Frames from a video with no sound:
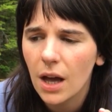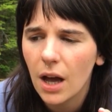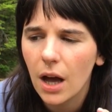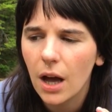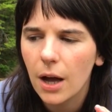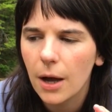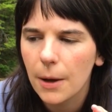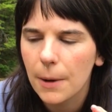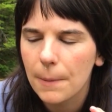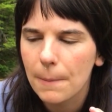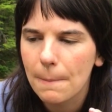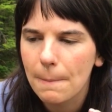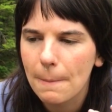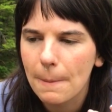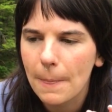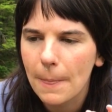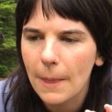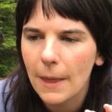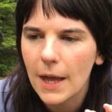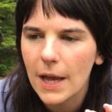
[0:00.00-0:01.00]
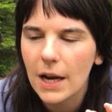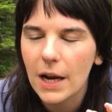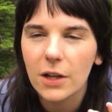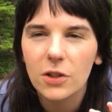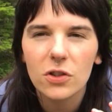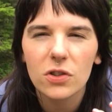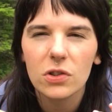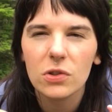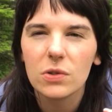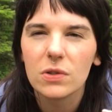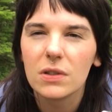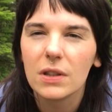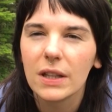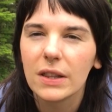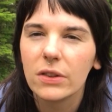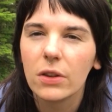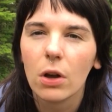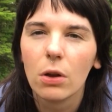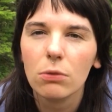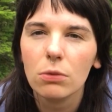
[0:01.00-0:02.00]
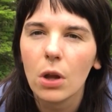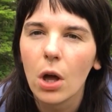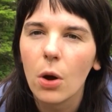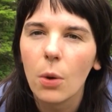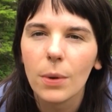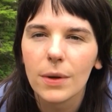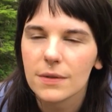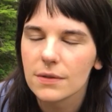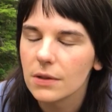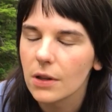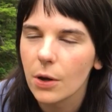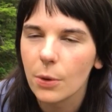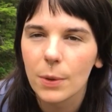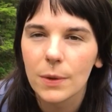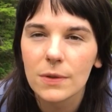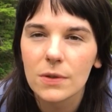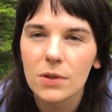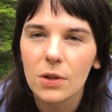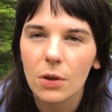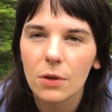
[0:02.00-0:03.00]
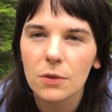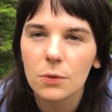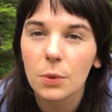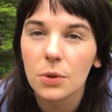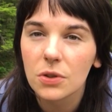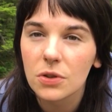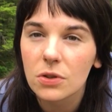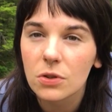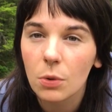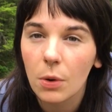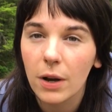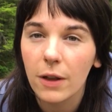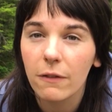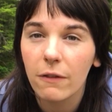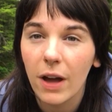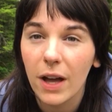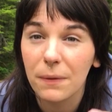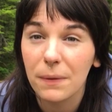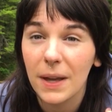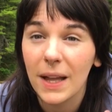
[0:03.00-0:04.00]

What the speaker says: And I just used like the lowest dose, which is 25.